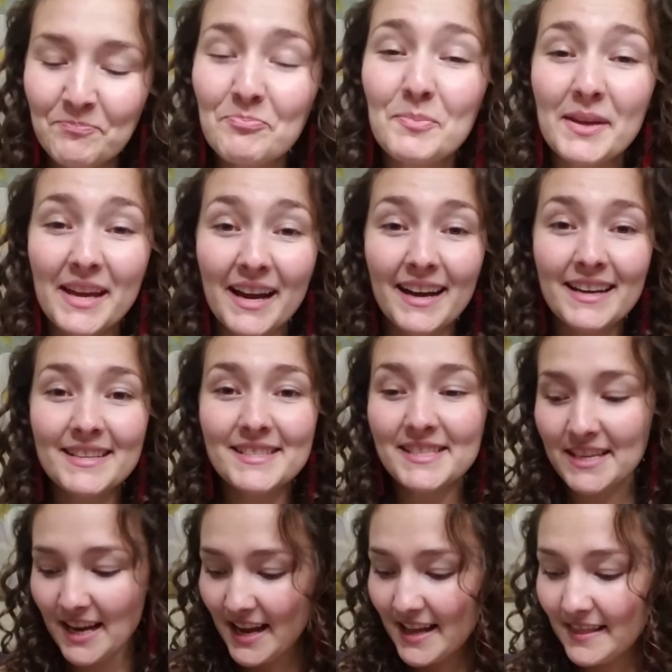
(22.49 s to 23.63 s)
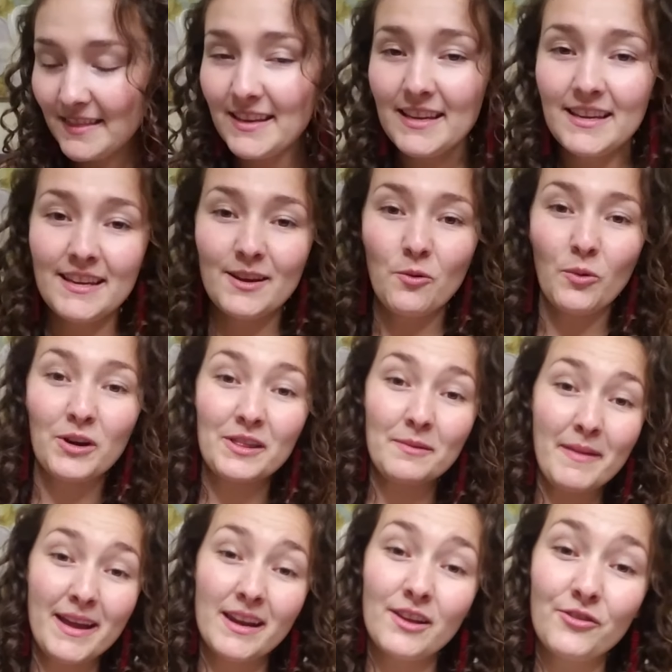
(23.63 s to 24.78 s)
Because one of the
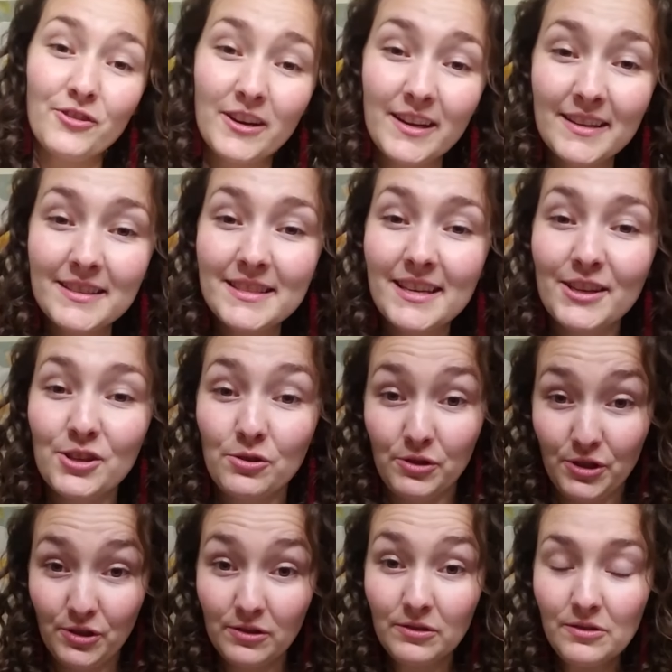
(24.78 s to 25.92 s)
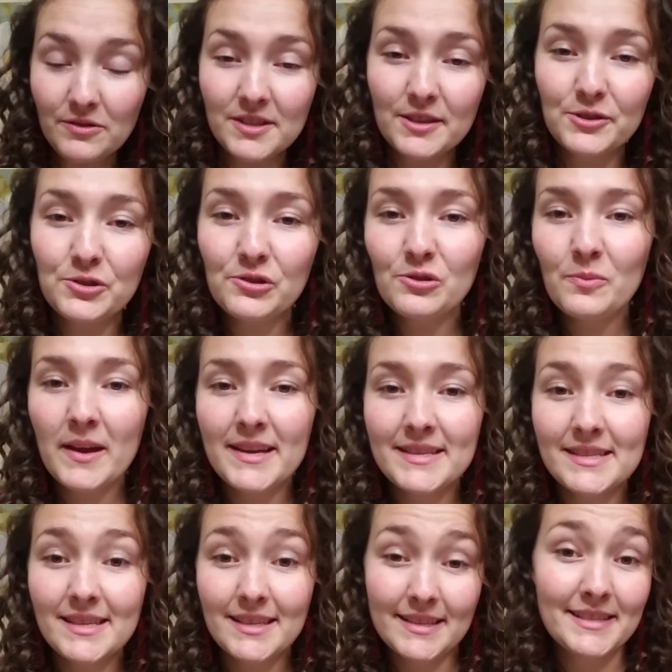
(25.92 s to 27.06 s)
main ingredients that you'll use in
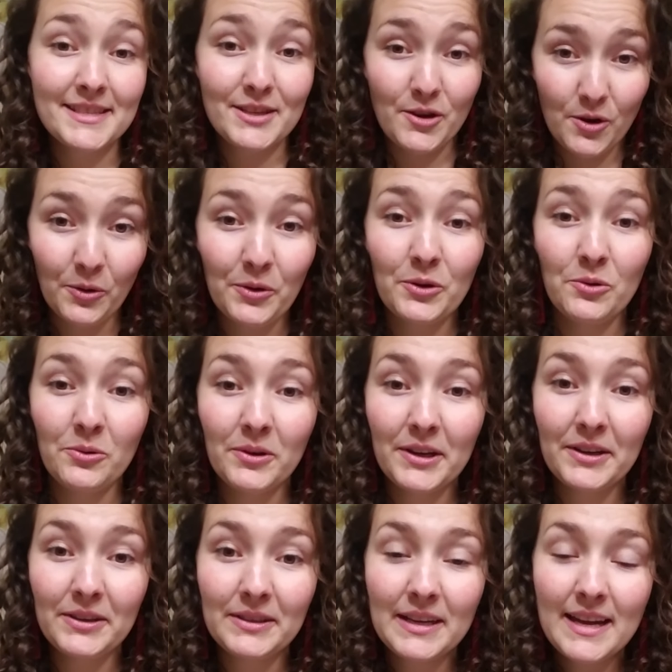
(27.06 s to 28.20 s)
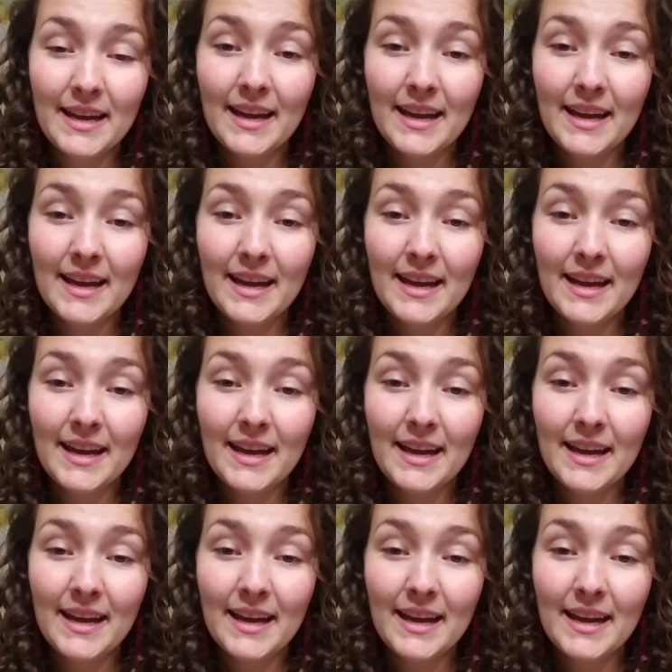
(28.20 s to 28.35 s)
toothpaste is coconut oil,